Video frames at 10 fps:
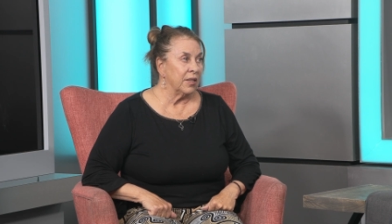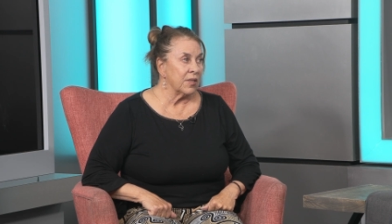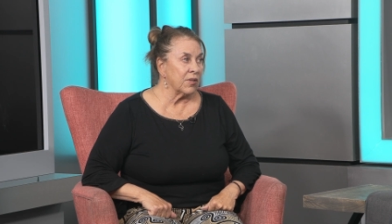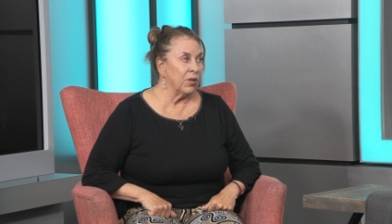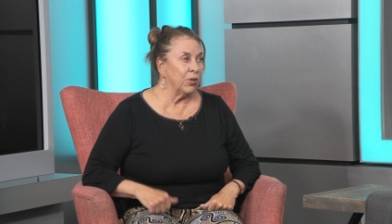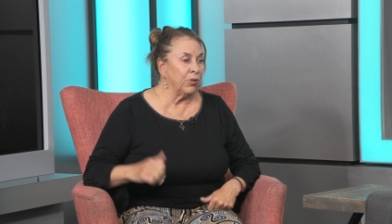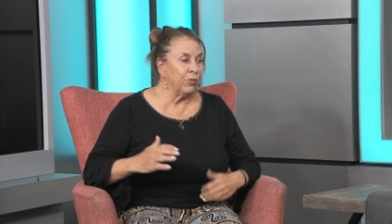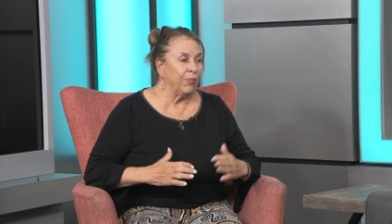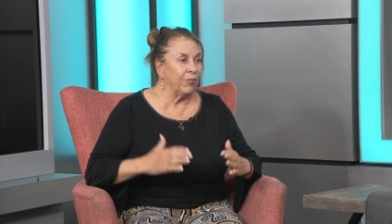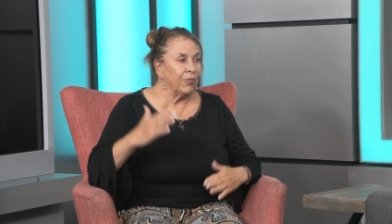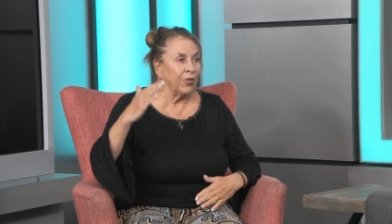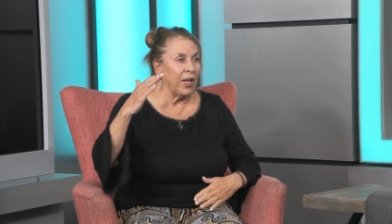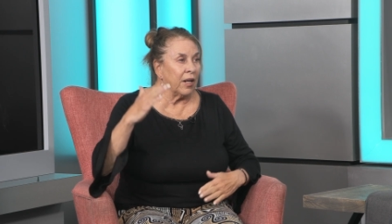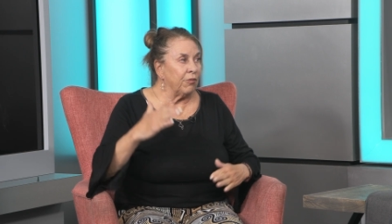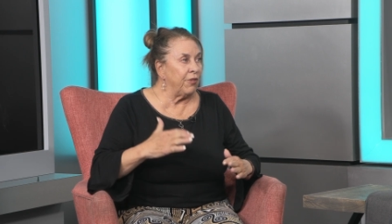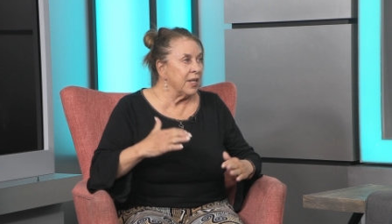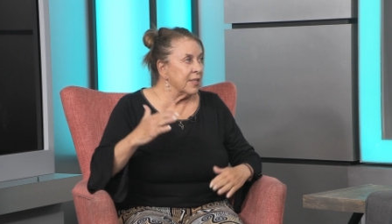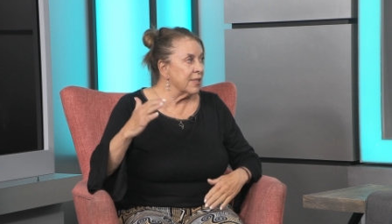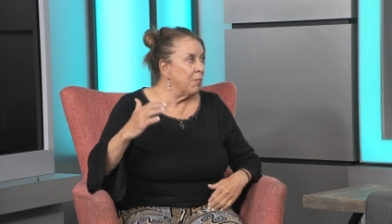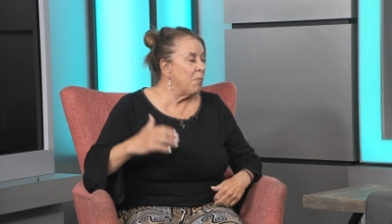So we got to find
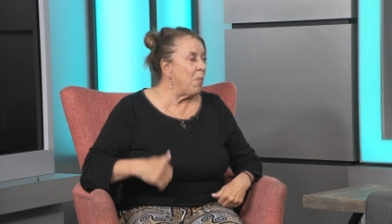some